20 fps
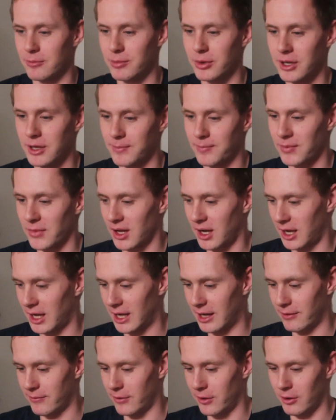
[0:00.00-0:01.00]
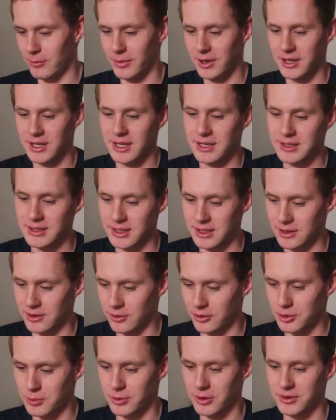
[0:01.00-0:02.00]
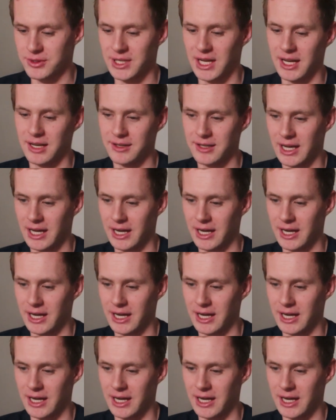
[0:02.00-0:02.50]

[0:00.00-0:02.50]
but I have all my decks in Ultra Pro Satin